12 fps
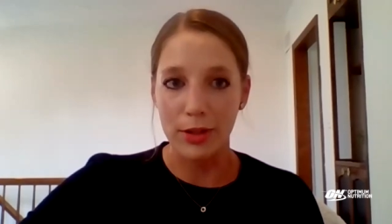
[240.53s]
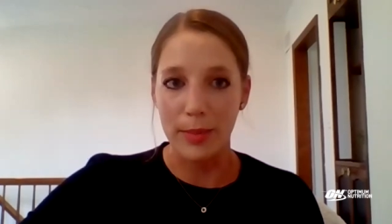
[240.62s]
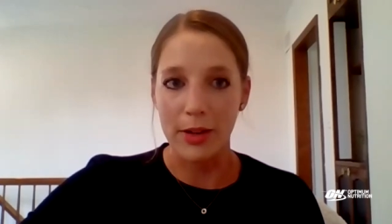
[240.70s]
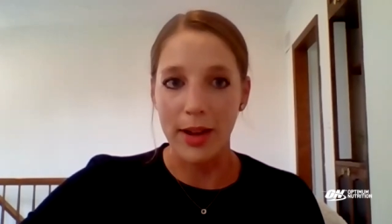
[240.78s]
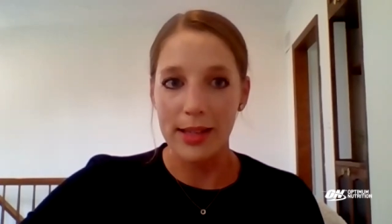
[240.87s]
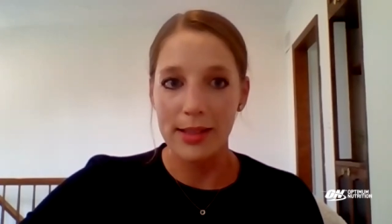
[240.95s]

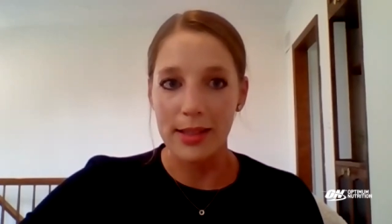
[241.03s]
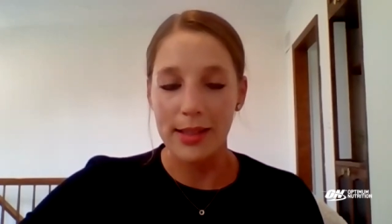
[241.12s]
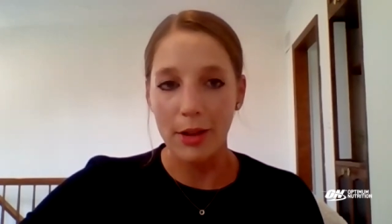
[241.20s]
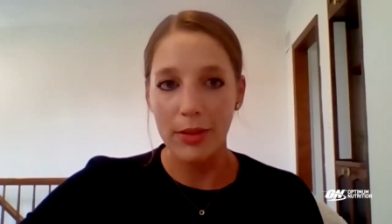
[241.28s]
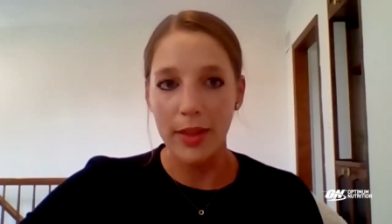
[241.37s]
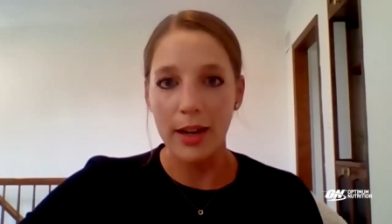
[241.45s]
amino acids
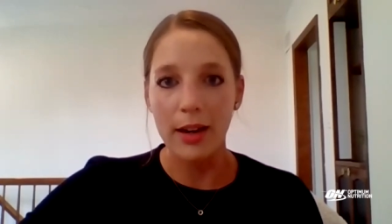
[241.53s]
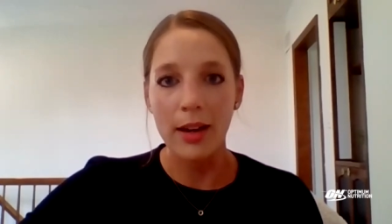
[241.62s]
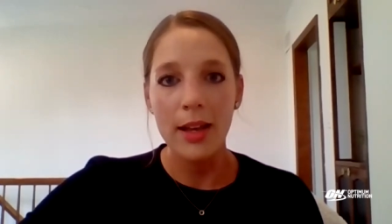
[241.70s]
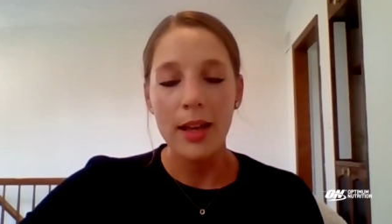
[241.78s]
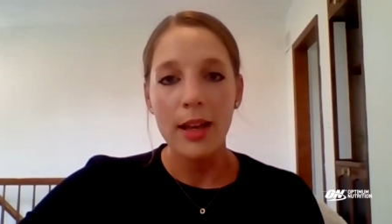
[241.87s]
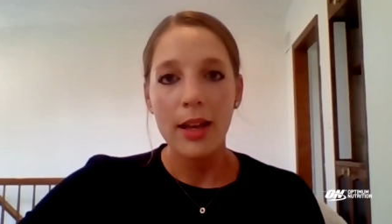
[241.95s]
out there.
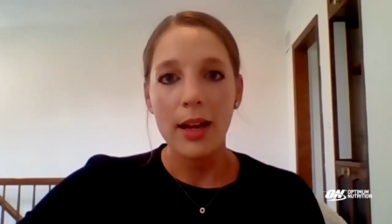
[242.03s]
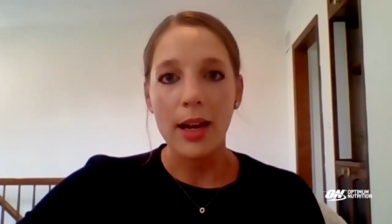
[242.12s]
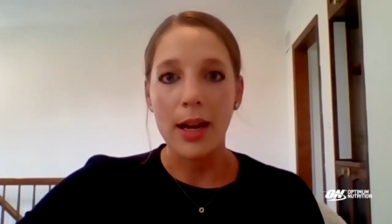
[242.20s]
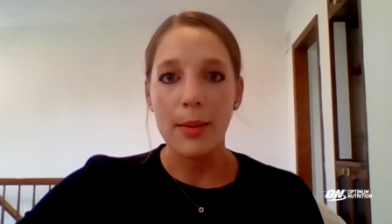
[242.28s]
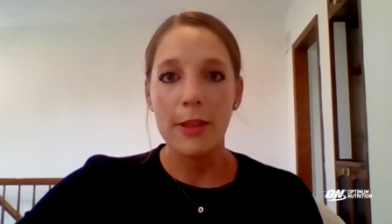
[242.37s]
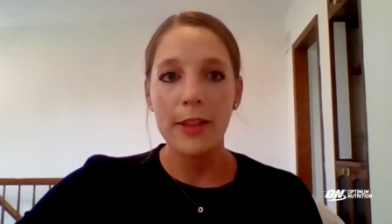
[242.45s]

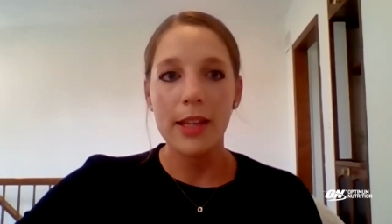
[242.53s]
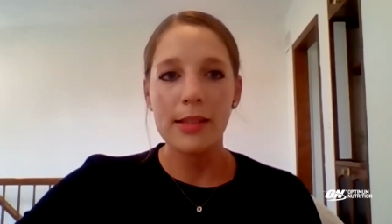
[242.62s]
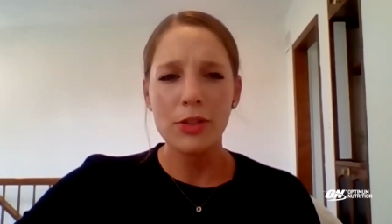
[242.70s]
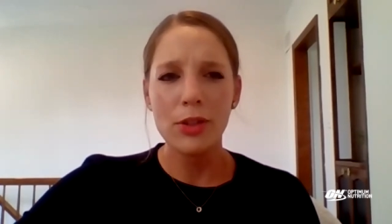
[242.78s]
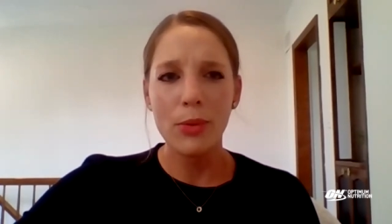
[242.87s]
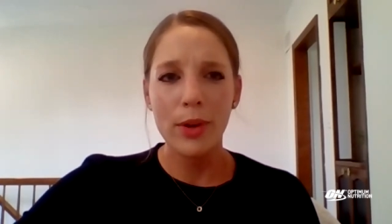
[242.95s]
Um, and the
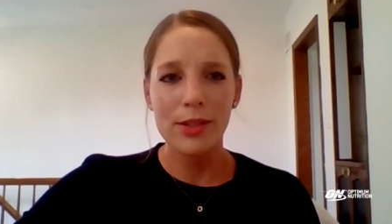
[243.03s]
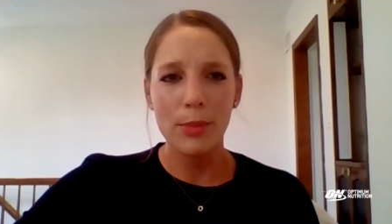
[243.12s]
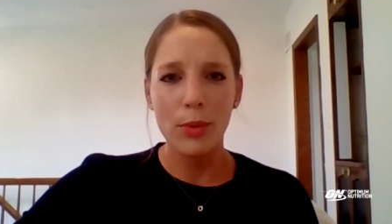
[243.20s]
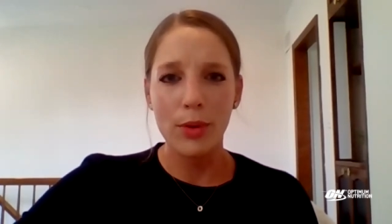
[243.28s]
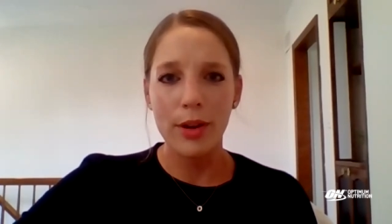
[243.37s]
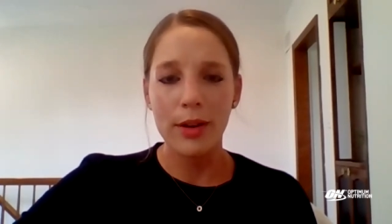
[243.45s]
essential ones are
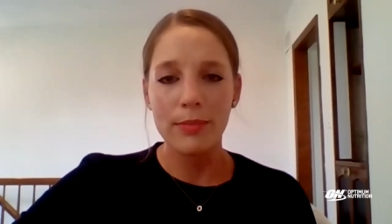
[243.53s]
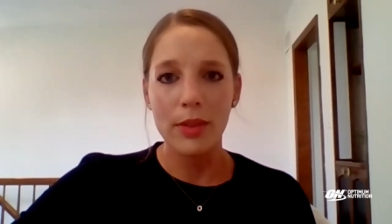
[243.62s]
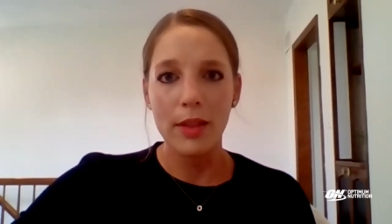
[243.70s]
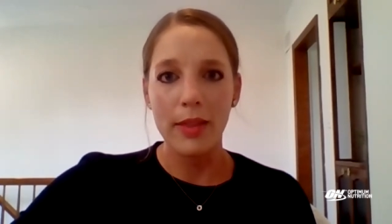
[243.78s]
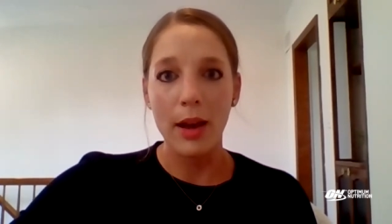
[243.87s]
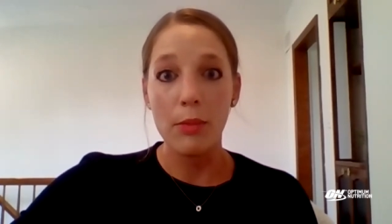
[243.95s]
more
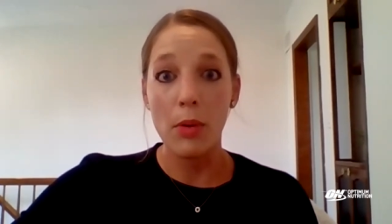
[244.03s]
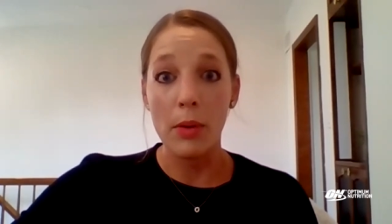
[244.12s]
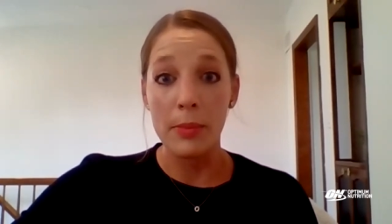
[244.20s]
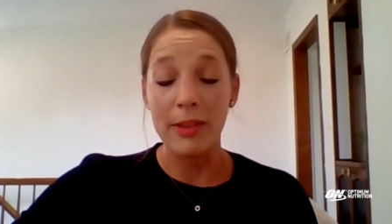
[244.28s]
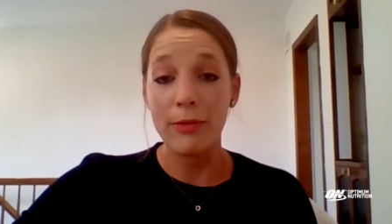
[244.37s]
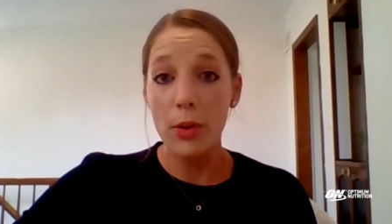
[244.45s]
that we'll
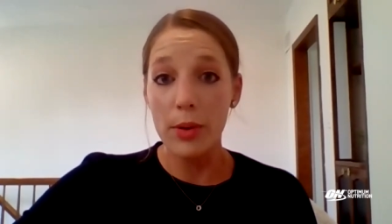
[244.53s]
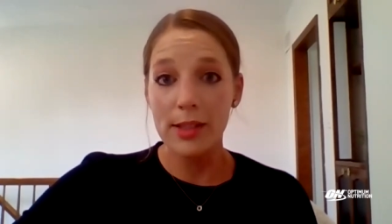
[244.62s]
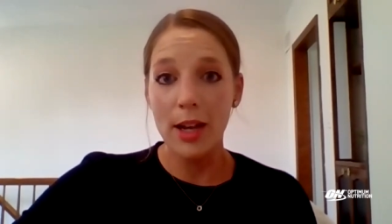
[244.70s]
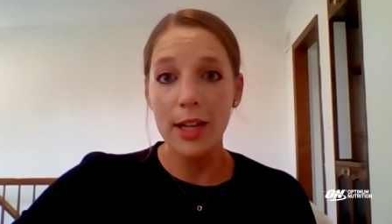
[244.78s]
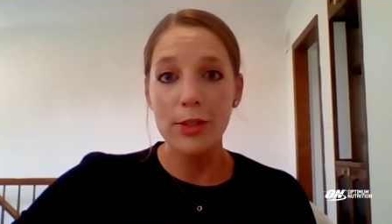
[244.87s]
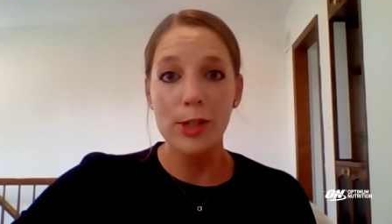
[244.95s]
be focused
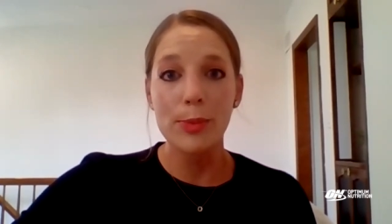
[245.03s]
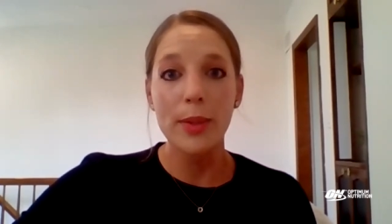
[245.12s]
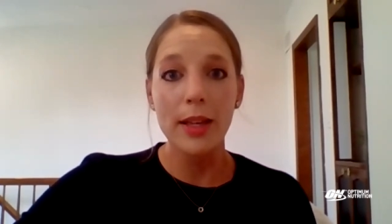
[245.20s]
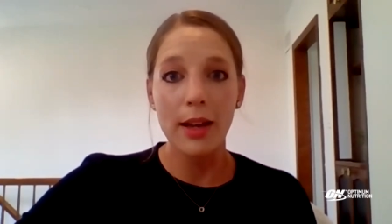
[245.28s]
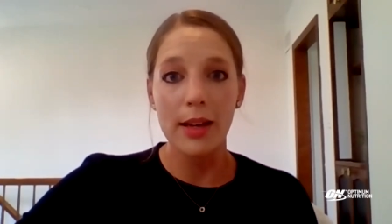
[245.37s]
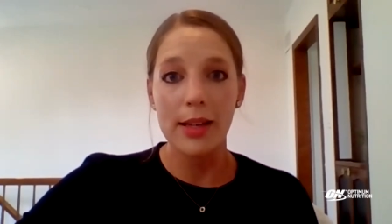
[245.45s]
on just
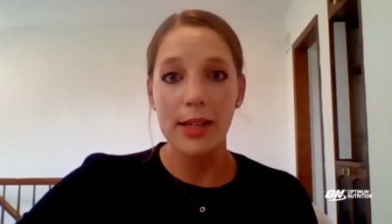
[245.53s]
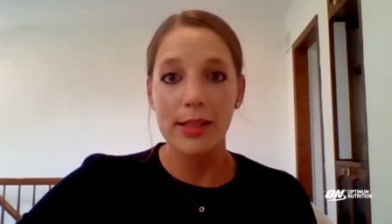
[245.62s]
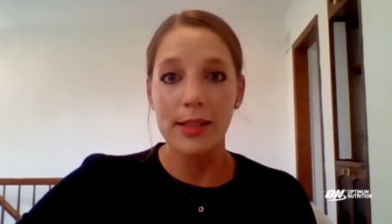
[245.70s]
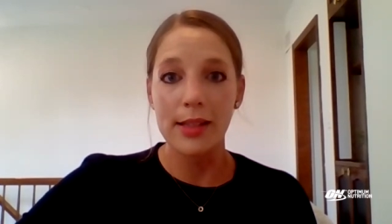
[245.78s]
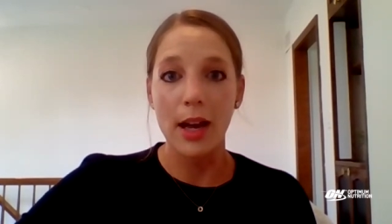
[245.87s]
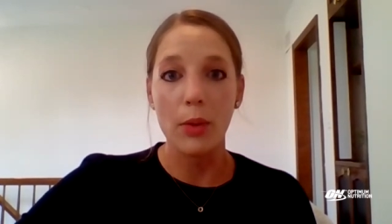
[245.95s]

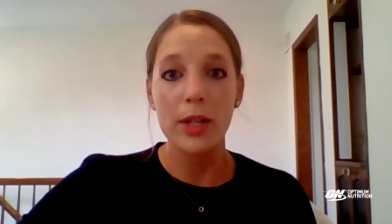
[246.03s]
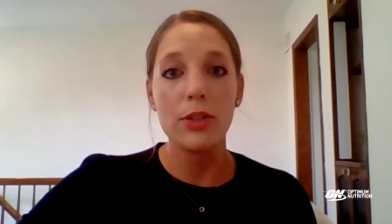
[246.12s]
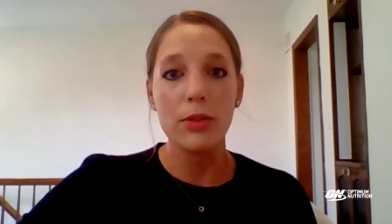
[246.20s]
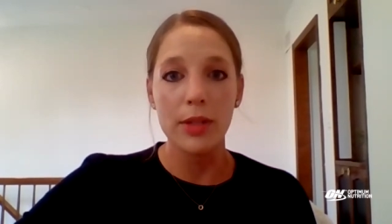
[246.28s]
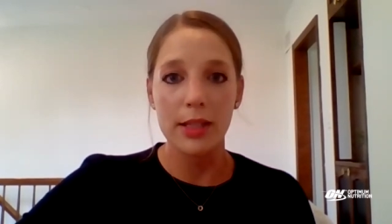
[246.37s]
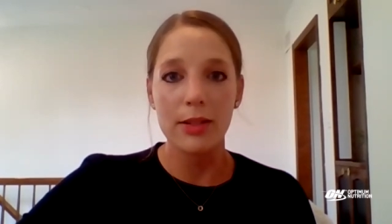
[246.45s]
because uh, we
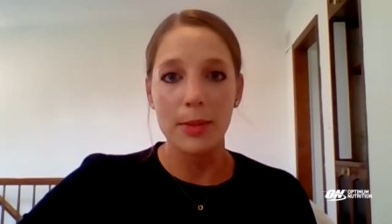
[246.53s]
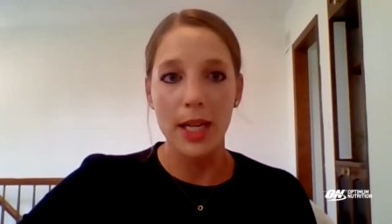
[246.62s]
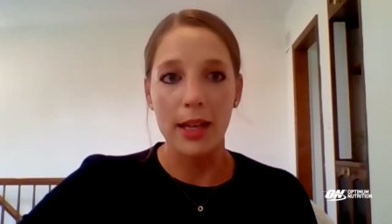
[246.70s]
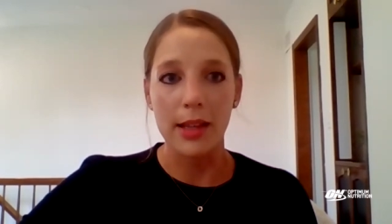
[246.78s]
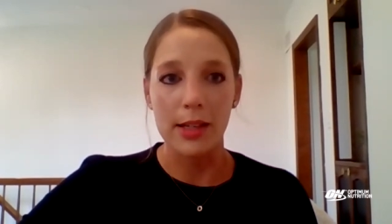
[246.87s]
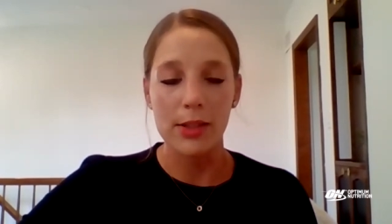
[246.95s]
do need to
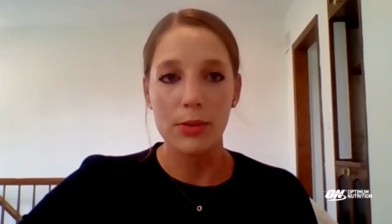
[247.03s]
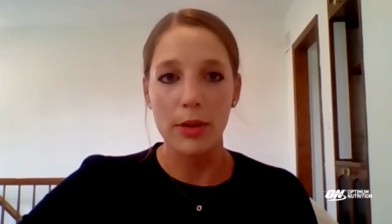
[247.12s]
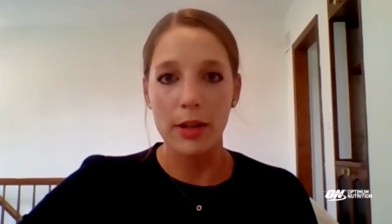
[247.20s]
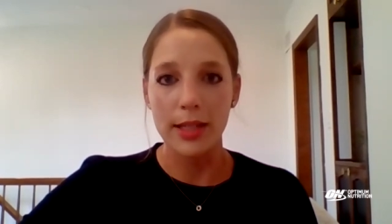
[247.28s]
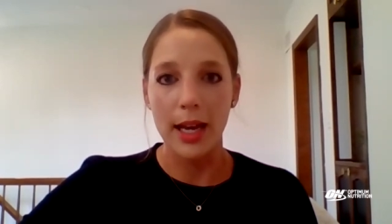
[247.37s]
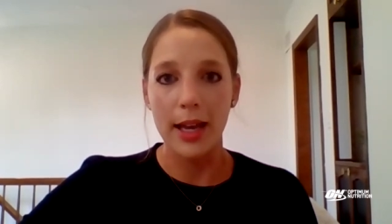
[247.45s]
obtain these through
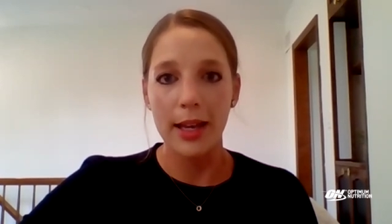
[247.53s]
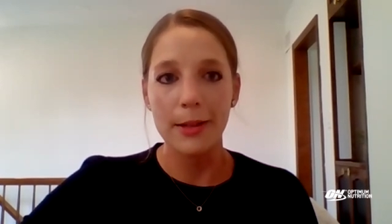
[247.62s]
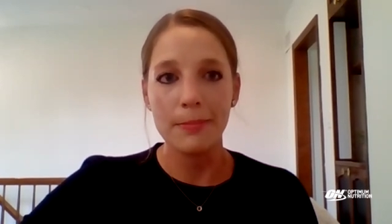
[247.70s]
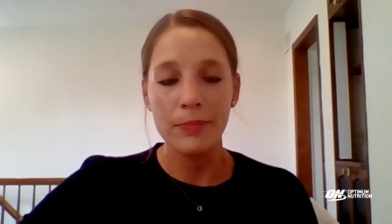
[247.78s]
our diet.